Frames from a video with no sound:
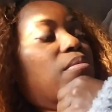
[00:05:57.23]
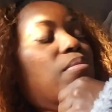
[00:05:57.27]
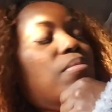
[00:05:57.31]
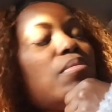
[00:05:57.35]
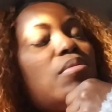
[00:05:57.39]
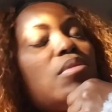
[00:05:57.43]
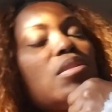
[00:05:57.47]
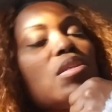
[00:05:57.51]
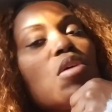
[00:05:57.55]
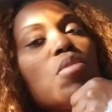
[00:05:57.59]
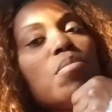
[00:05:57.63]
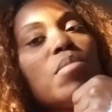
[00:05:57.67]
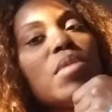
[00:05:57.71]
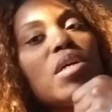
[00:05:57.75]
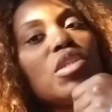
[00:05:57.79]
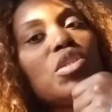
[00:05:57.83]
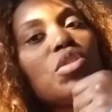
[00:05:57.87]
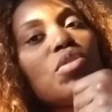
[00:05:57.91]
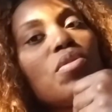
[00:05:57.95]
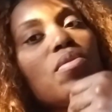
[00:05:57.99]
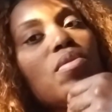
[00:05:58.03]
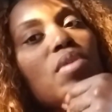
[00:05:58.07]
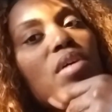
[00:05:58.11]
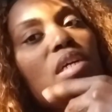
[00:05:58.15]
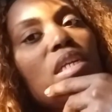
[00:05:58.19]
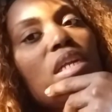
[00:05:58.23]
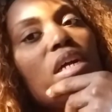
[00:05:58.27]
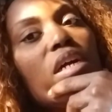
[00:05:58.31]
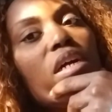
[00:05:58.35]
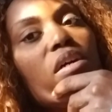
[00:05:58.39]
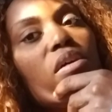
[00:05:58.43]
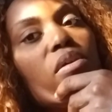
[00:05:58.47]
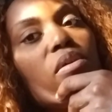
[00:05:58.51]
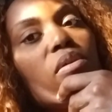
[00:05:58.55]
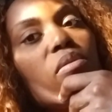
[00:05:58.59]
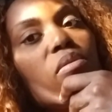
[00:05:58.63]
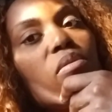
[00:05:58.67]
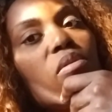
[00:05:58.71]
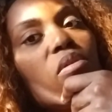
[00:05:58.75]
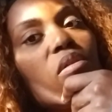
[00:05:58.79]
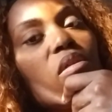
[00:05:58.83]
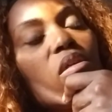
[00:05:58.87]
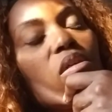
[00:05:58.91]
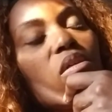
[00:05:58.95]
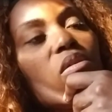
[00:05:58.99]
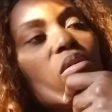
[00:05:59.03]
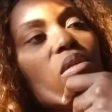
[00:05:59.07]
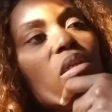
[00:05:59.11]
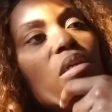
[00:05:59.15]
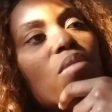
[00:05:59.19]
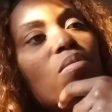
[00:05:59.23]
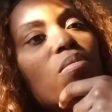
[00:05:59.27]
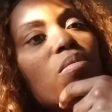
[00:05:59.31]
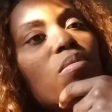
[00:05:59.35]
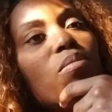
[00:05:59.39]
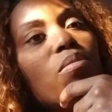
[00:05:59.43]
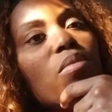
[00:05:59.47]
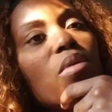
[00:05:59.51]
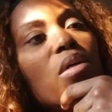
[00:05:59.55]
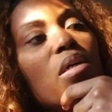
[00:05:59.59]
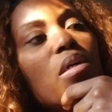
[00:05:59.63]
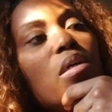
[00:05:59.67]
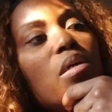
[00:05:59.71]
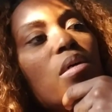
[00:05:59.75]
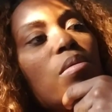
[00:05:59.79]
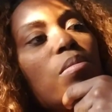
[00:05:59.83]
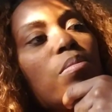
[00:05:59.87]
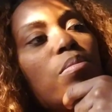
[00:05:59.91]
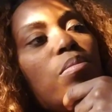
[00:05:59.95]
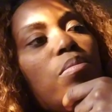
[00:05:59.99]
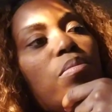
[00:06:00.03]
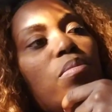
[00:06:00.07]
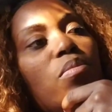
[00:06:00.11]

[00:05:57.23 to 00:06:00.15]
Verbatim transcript: so much going on, you know, there um,